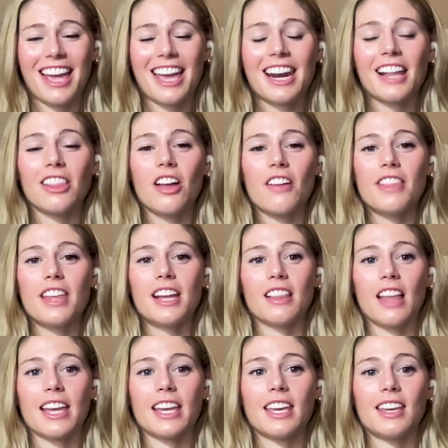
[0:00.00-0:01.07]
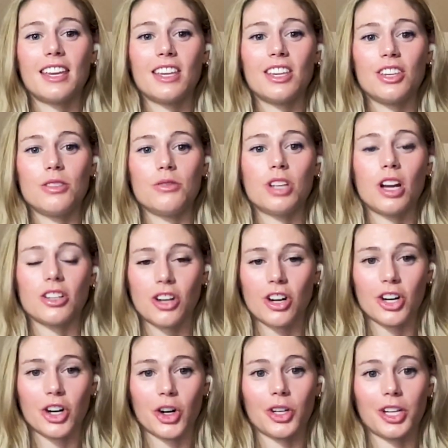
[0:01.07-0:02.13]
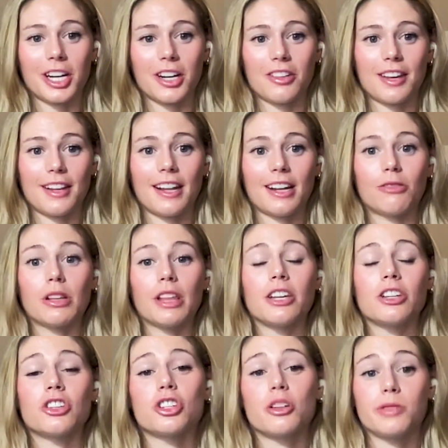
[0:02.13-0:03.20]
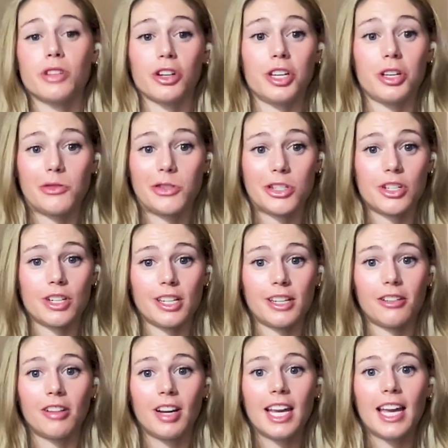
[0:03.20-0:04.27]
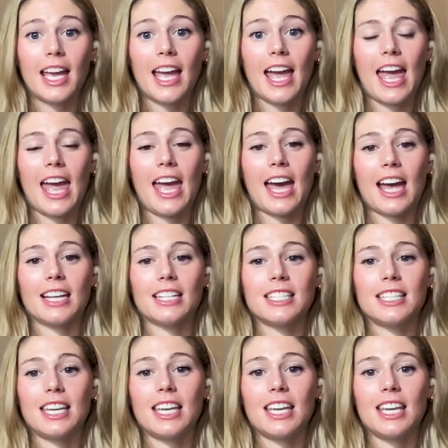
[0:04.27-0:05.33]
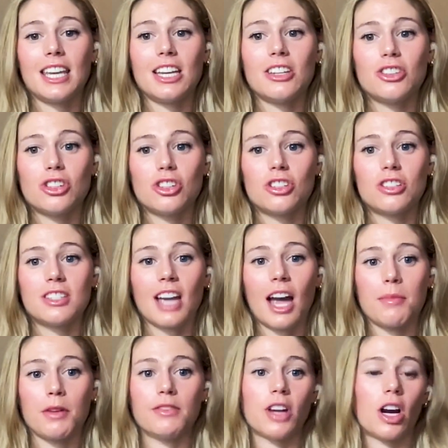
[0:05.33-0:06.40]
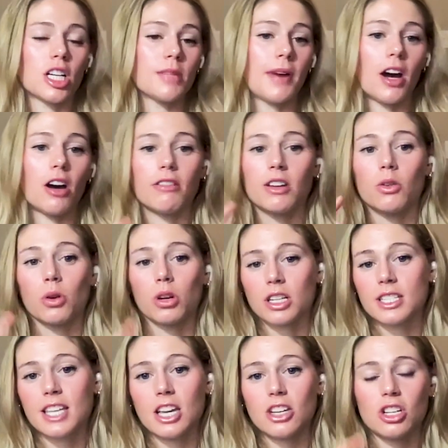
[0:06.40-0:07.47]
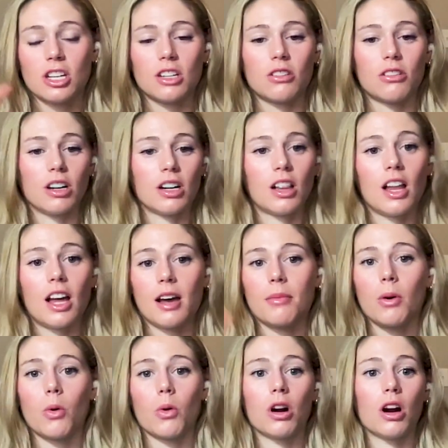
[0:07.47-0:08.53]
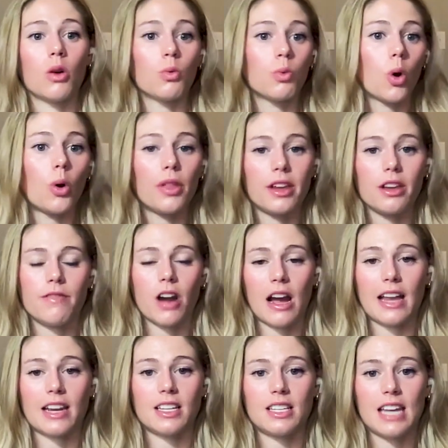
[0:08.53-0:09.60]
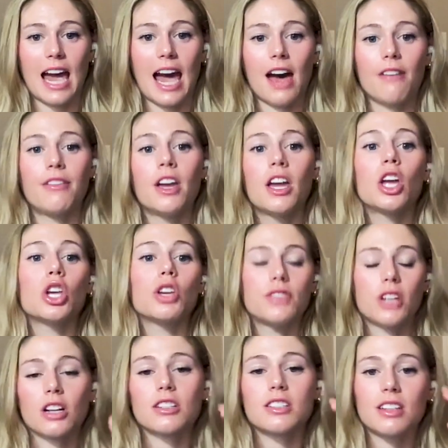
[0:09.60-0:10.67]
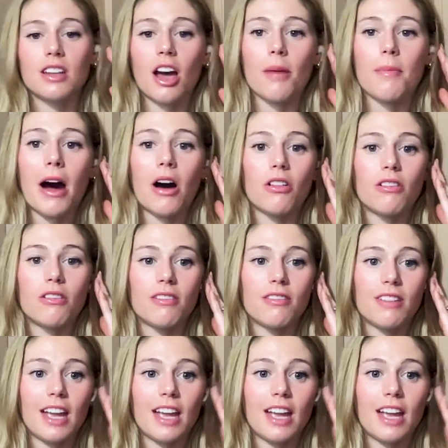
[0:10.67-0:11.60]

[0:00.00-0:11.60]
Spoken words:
And I love that, like, you touched on it earlier, that like relationships are huge to you. And each time you've talked about an organization or a club or a role that you've got to have, you've talked about